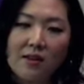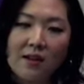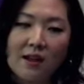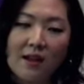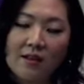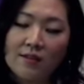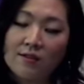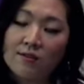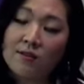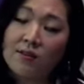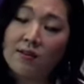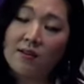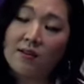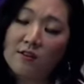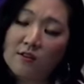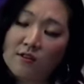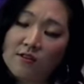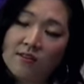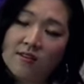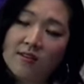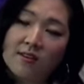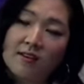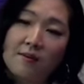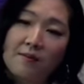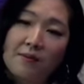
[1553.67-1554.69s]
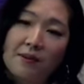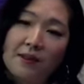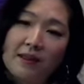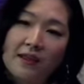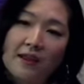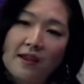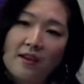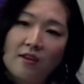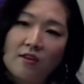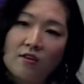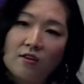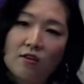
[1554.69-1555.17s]
has interesting
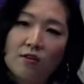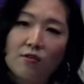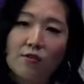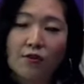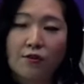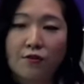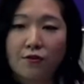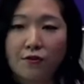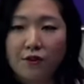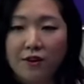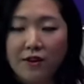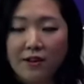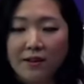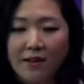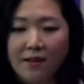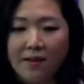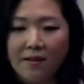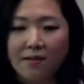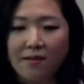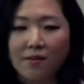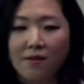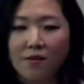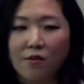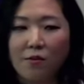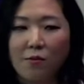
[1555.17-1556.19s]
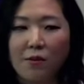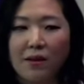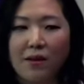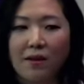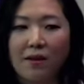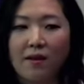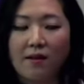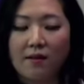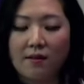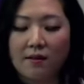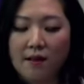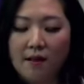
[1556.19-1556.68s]
implications for freelancers
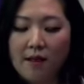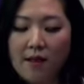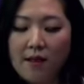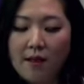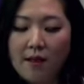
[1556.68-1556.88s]
because